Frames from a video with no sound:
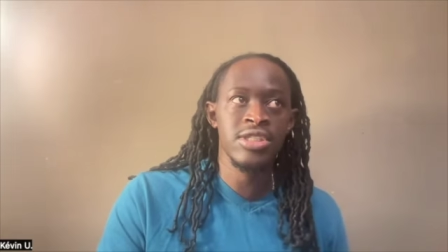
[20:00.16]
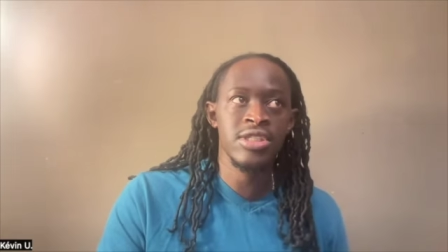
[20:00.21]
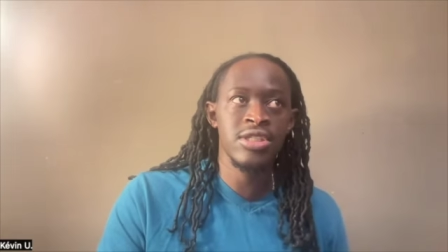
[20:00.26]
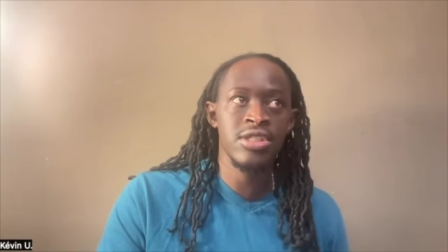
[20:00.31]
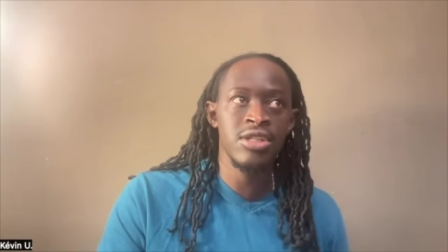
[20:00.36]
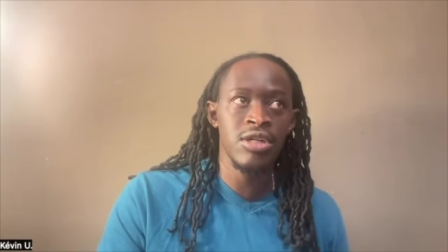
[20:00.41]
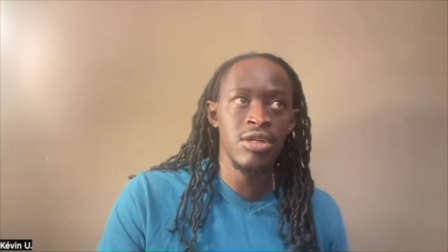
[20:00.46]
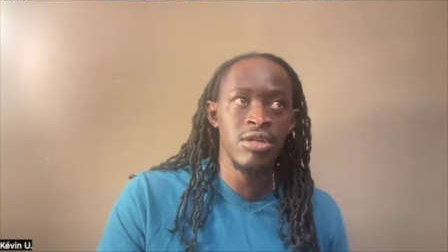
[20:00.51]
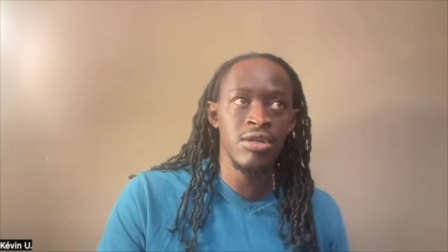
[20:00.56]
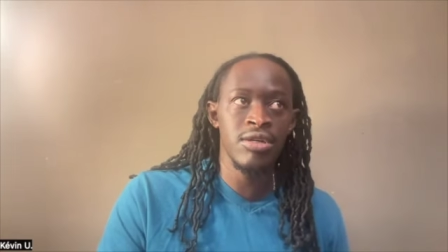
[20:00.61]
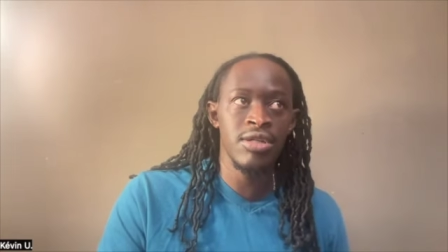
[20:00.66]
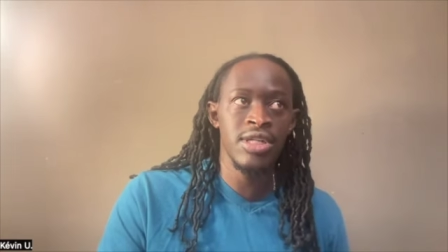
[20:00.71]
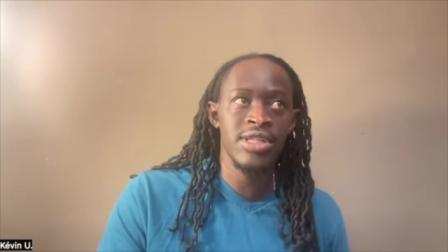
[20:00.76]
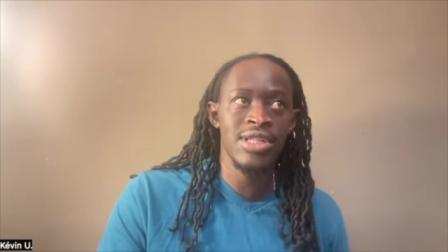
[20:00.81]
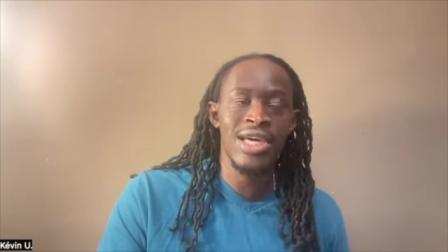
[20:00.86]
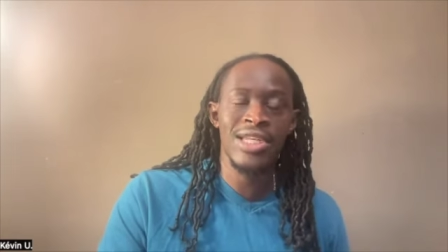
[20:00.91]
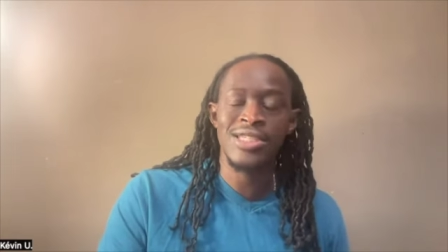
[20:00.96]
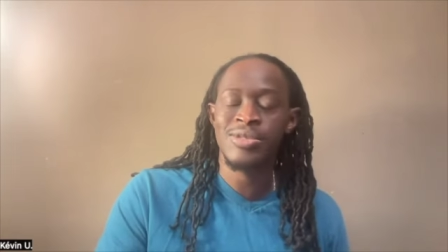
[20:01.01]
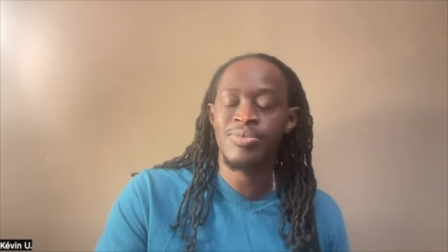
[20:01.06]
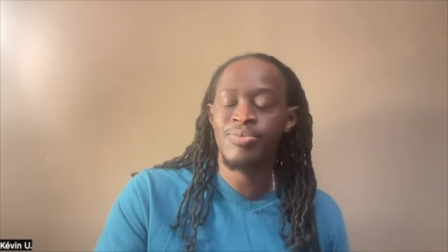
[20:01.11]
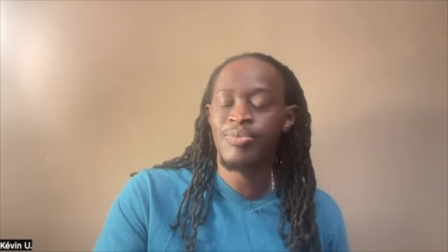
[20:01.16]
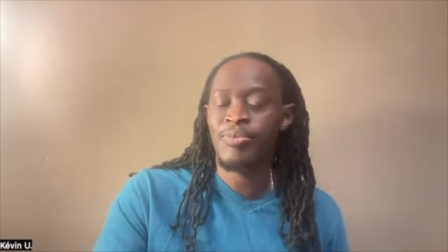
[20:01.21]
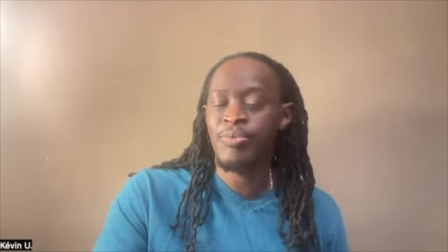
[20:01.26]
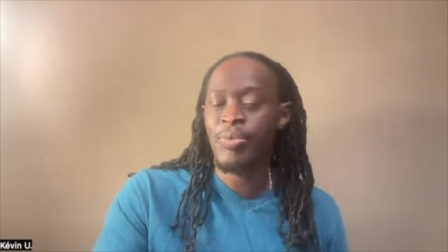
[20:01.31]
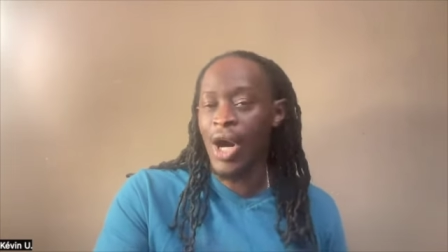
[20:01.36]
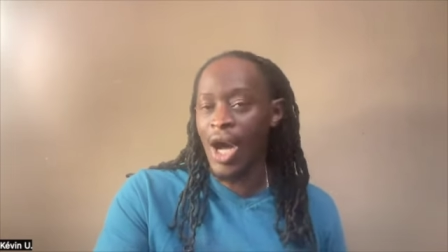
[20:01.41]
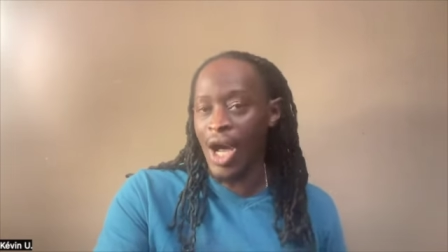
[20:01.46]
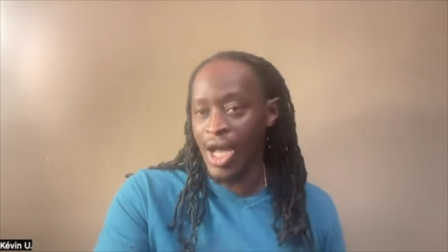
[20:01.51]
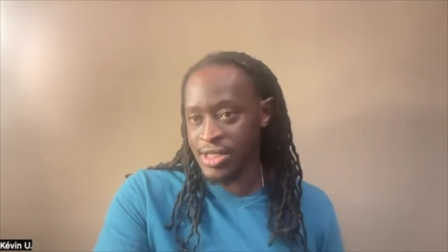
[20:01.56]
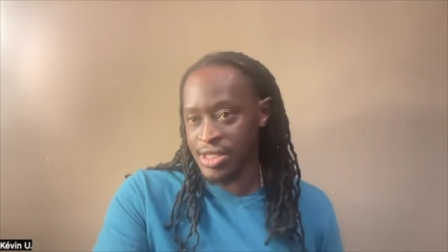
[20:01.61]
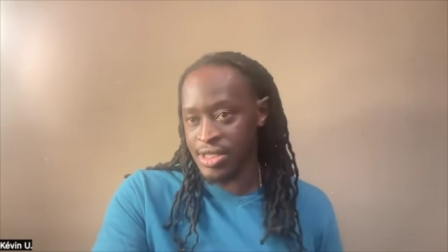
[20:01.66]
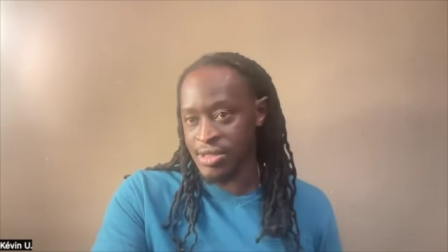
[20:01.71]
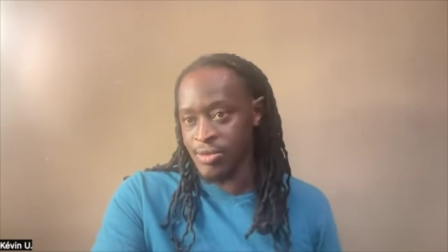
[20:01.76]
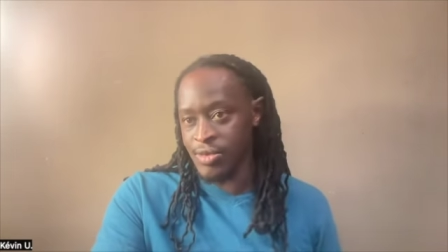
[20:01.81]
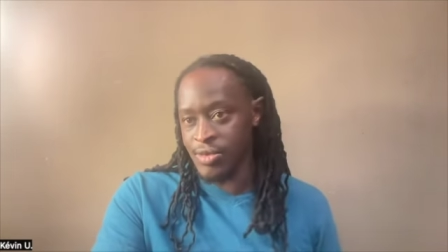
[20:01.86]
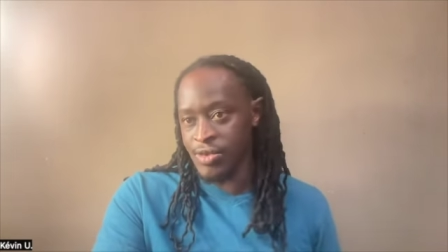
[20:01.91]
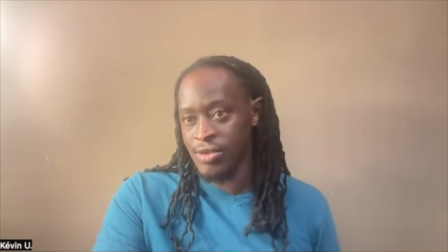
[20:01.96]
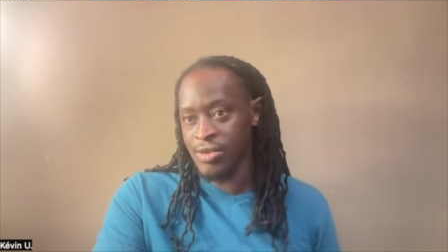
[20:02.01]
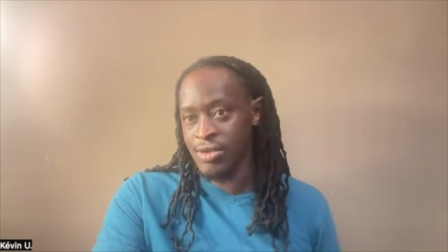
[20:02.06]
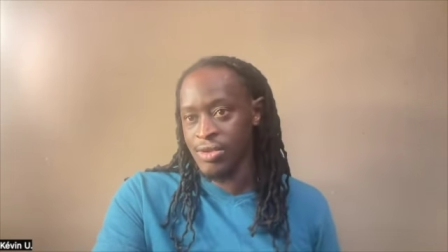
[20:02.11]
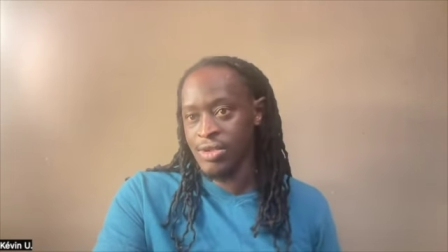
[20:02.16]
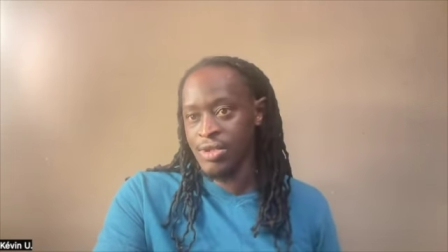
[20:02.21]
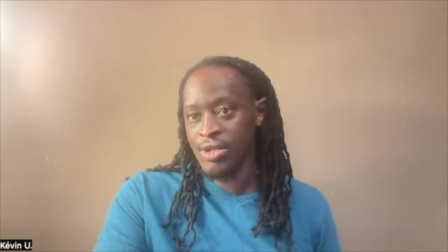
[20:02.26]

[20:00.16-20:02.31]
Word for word: know that that is possible